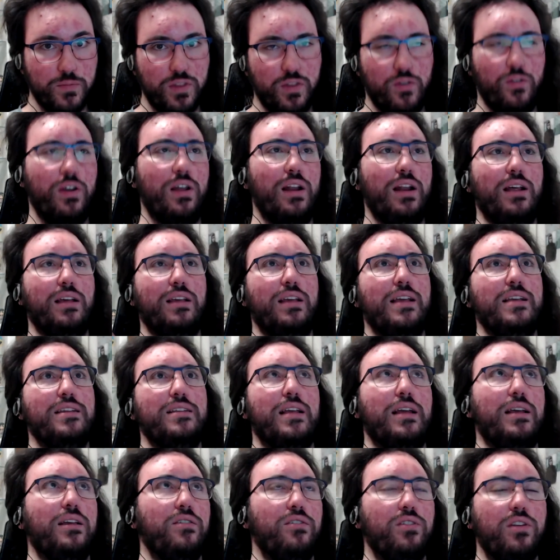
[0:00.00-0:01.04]
well, I guess
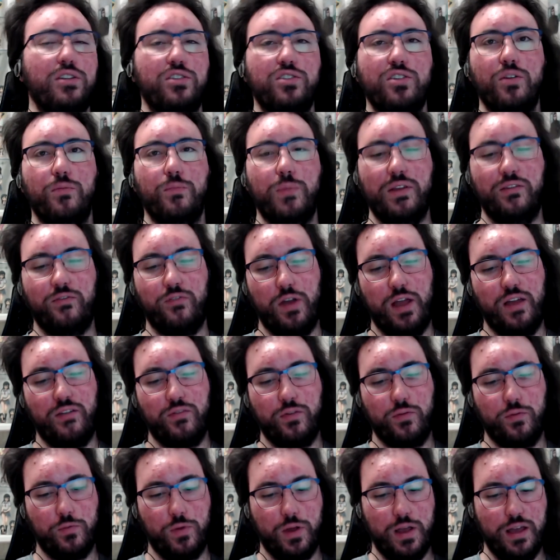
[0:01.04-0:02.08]
this could be for
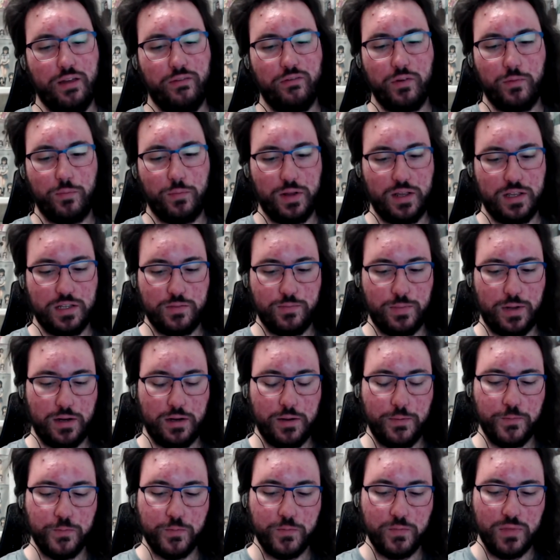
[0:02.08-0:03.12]
every place, but
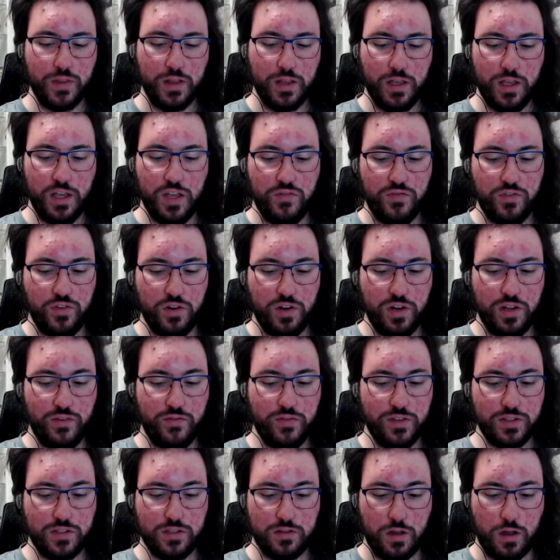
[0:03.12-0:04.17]
if you live in
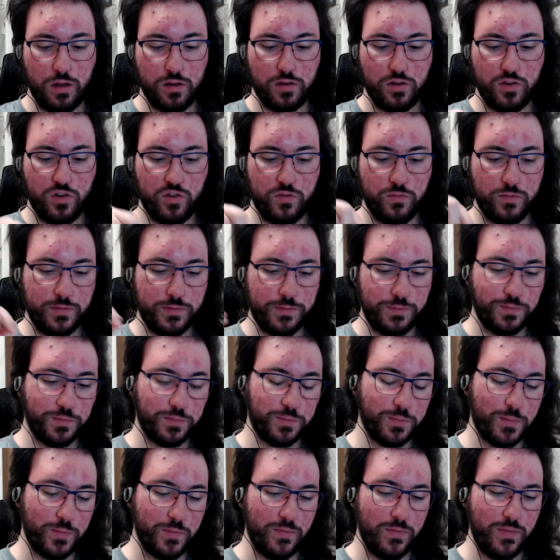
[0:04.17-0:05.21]
Stockholm,
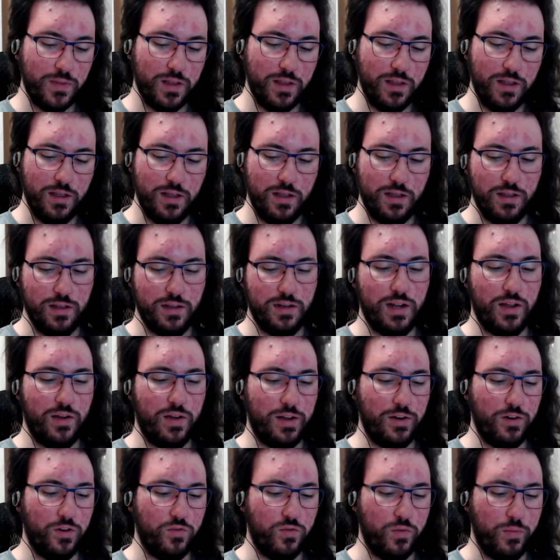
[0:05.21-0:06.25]
I
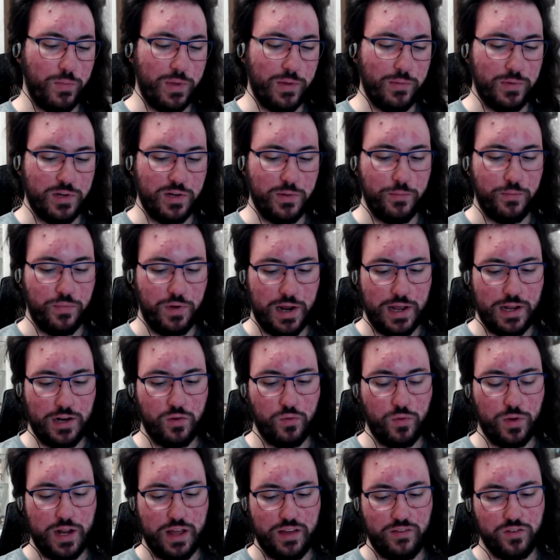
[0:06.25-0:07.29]
don't remember the brand or
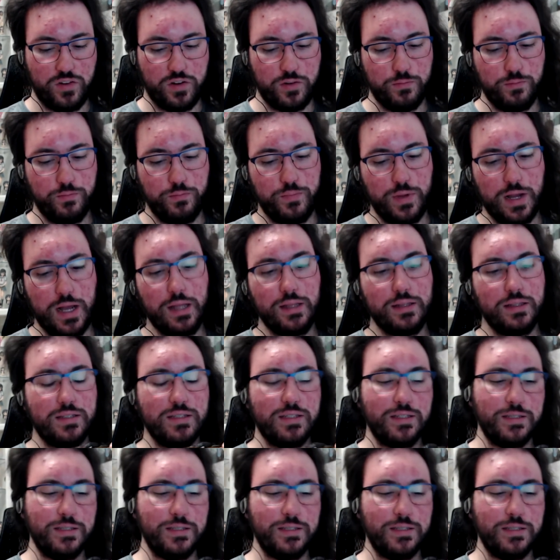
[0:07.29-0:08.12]
whatever, but